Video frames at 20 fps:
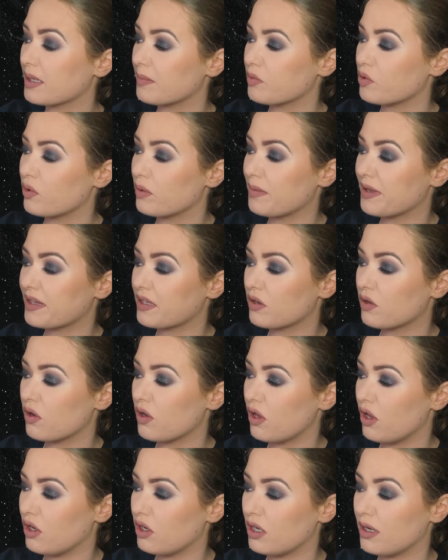I'm going with the
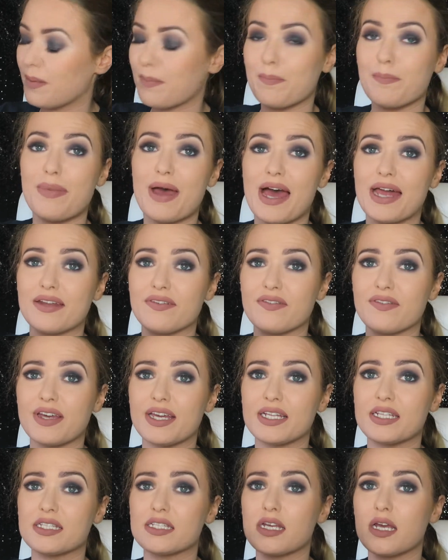Hoola
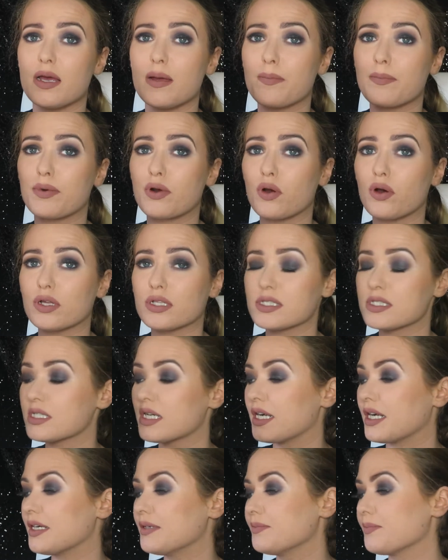Benefit
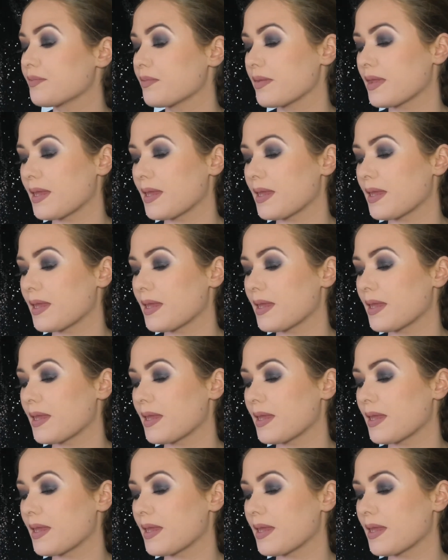bronzer